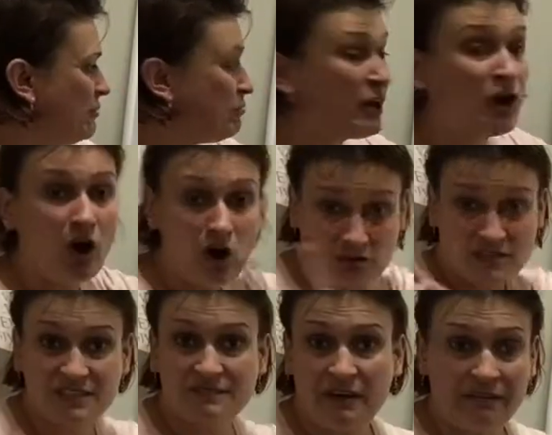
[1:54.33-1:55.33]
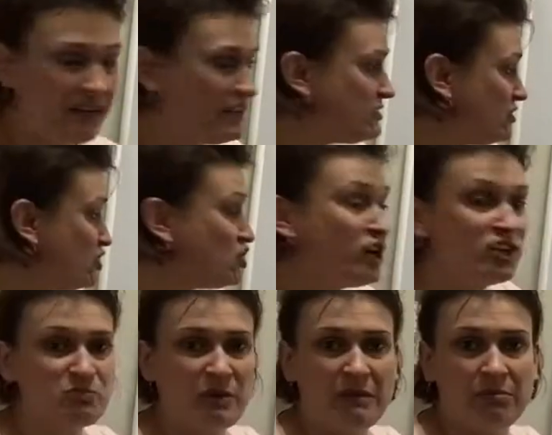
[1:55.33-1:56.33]
because it's very easy to
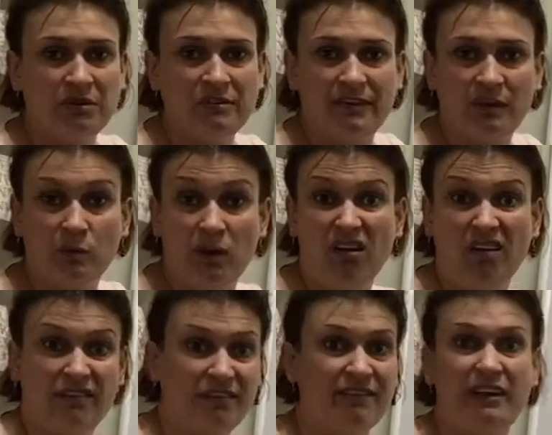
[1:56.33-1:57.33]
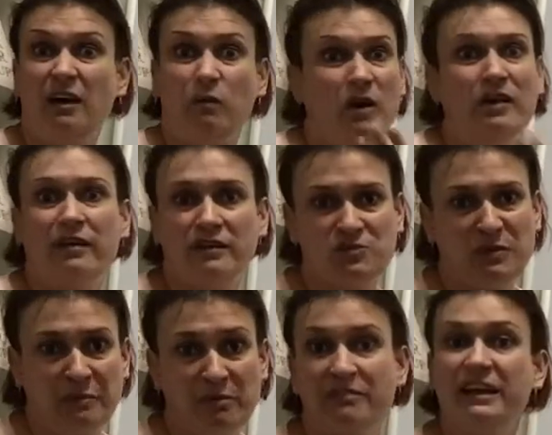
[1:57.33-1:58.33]
judge people and think, well, they're one of those
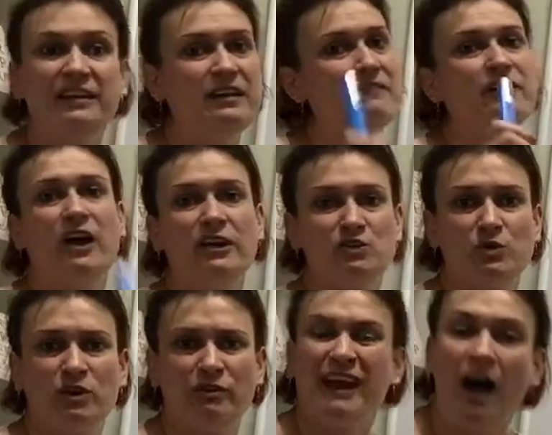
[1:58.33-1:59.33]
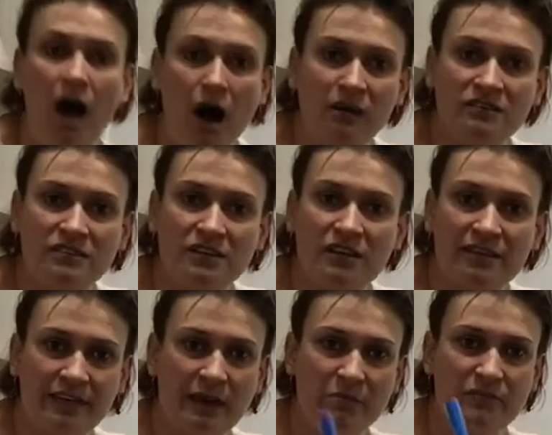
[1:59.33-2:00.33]
people, they're never going to agree. Ask
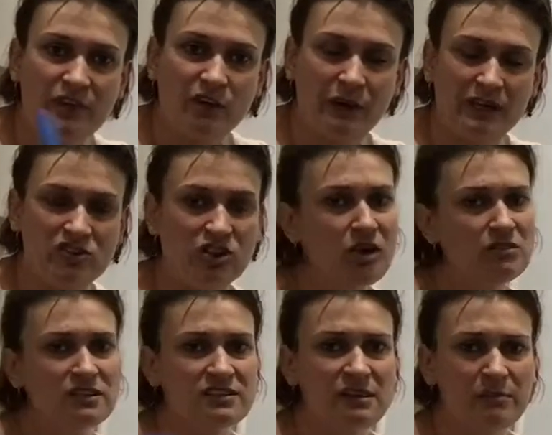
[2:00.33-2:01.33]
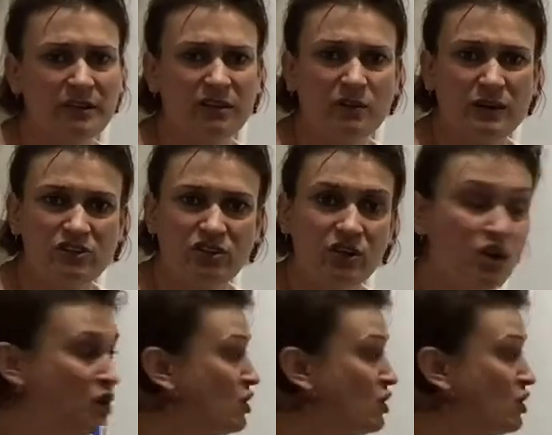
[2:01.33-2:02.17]
them the question, ask somebody the question,